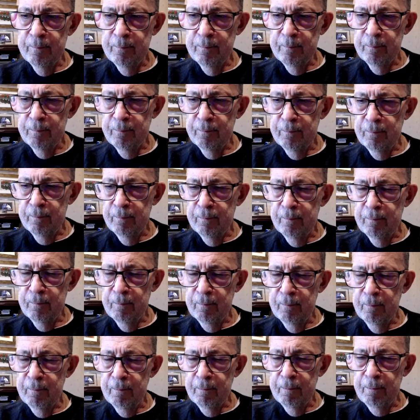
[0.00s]

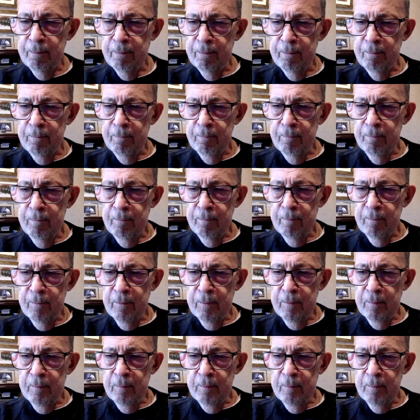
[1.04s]
No one is speaking in this clip.